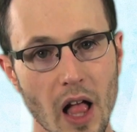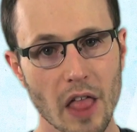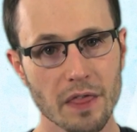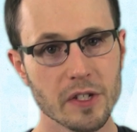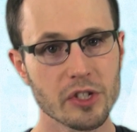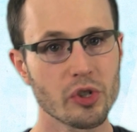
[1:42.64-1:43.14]

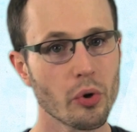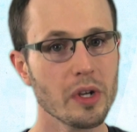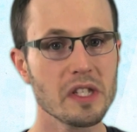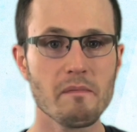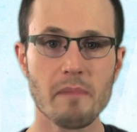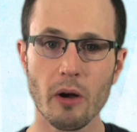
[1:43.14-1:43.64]
The
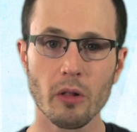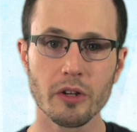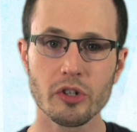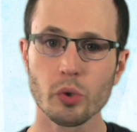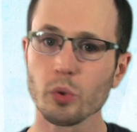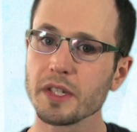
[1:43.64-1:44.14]
stories of
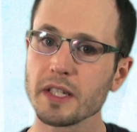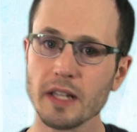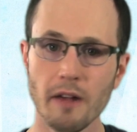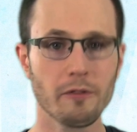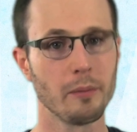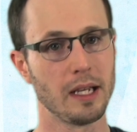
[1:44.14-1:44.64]
Marylanders who will
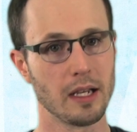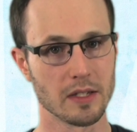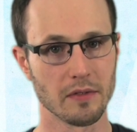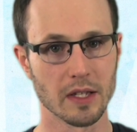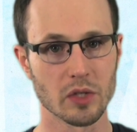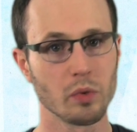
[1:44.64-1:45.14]
suffer because
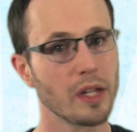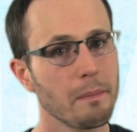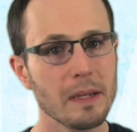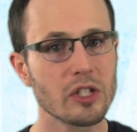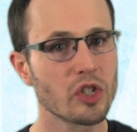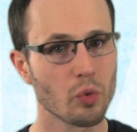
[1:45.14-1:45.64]
of this will not
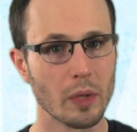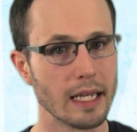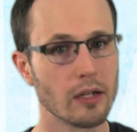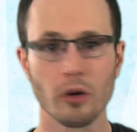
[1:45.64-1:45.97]
be sweet